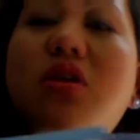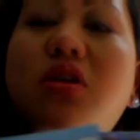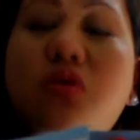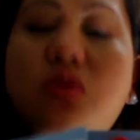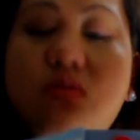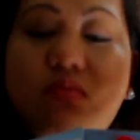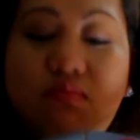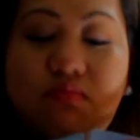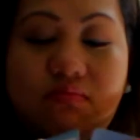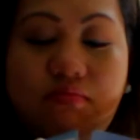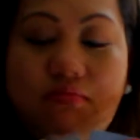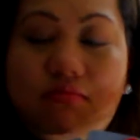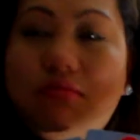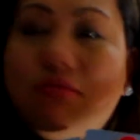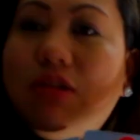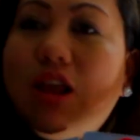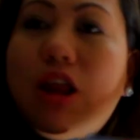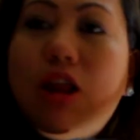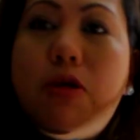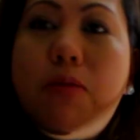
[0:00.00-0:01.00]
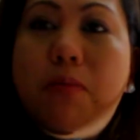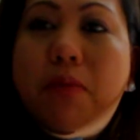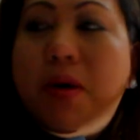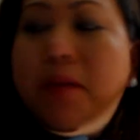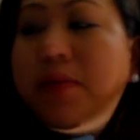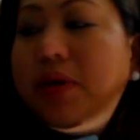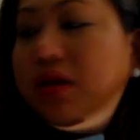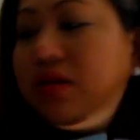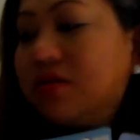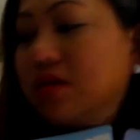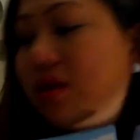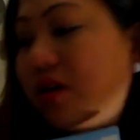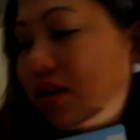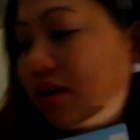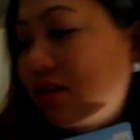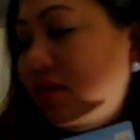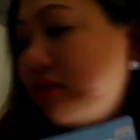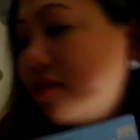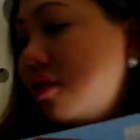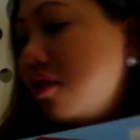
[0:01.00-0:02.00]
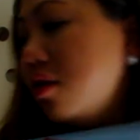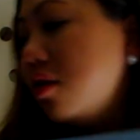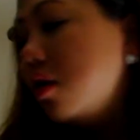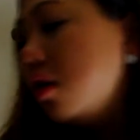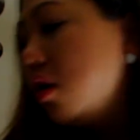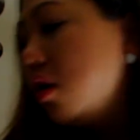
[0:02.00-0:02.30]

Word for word: cute little puppet toys.